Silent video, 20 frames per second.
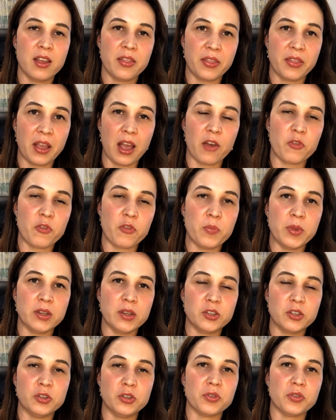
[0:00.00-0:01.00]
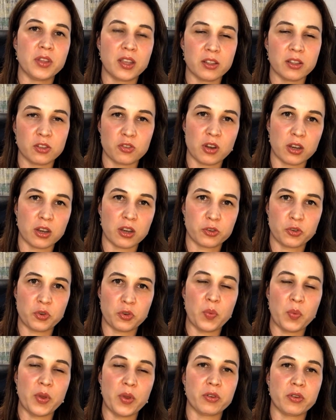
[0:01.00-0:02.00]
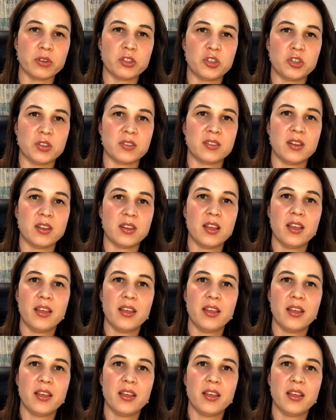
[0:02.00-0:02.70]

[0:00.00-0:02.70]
the government to do the construction, or whether it's just